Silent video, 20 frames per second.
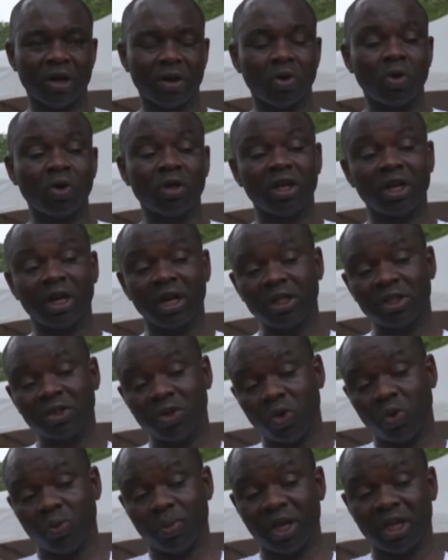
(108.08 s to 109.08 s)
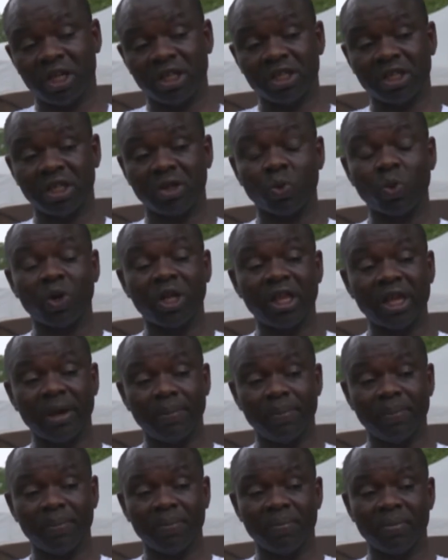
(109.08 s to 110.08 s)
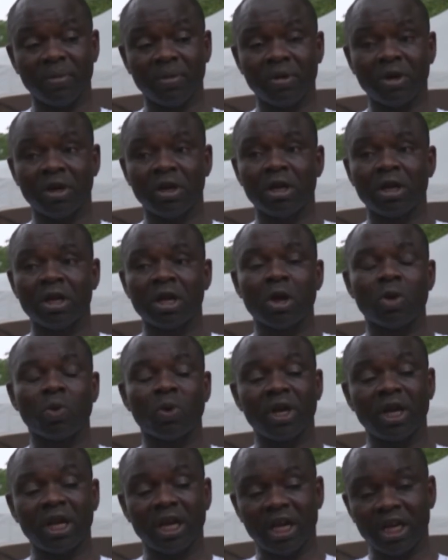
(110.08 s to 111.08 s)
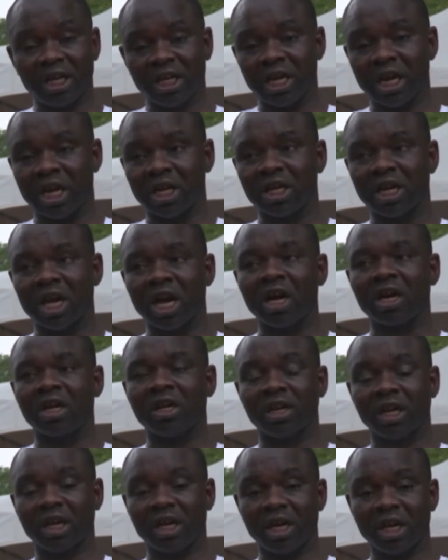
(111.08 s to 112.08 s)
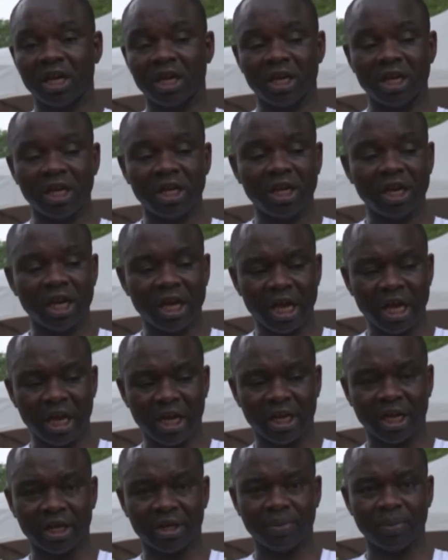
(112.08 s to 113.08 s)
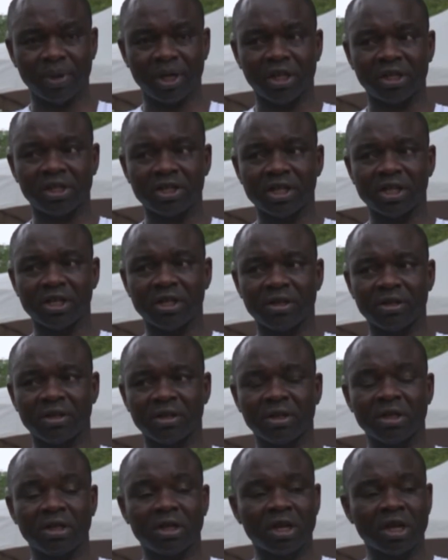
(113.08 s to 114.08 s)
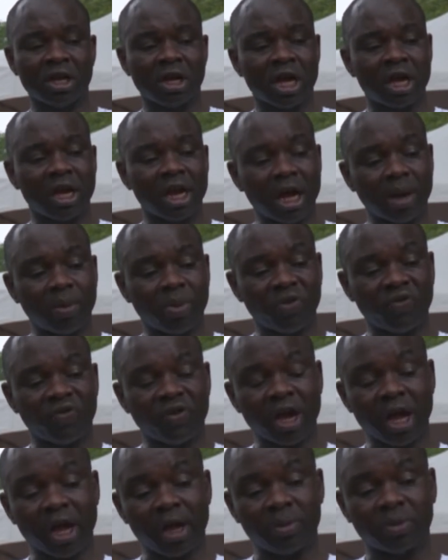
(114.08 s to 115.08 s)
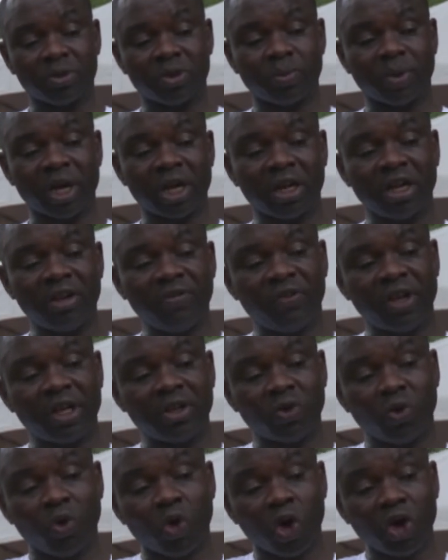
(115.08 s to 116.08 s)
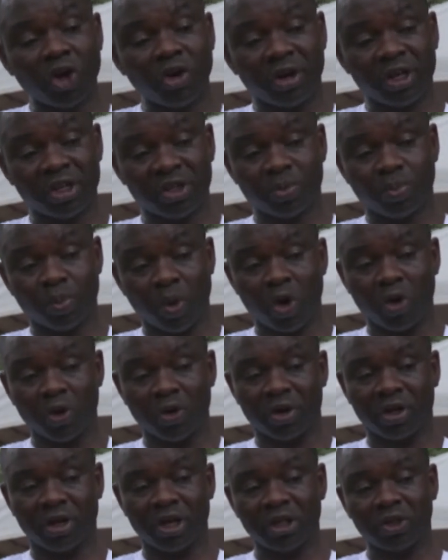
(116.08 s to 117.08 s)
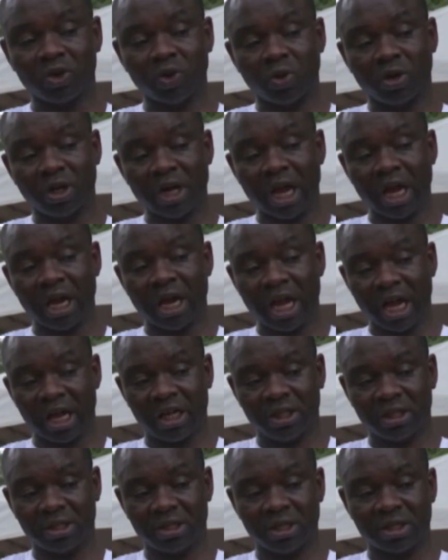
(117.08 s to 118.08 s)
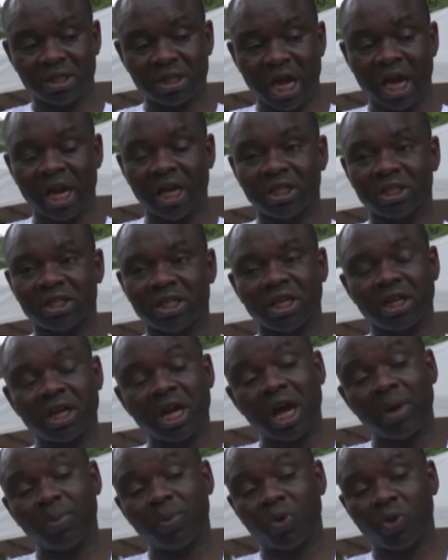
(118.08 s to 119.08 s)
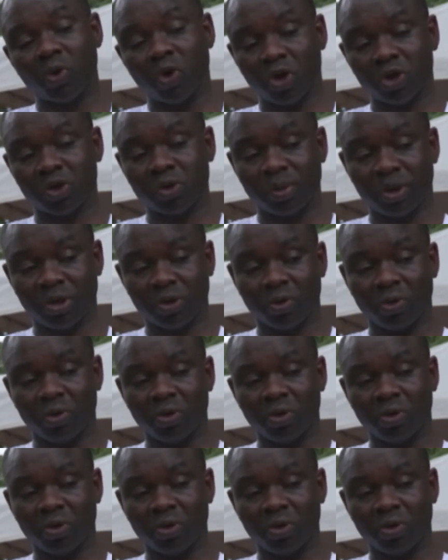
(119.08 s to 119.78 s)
or the rescue medicine with them. When they get an attack, they can inhale that medicine a number of times. But if they do not respond, they should realize the signs and come to hospital.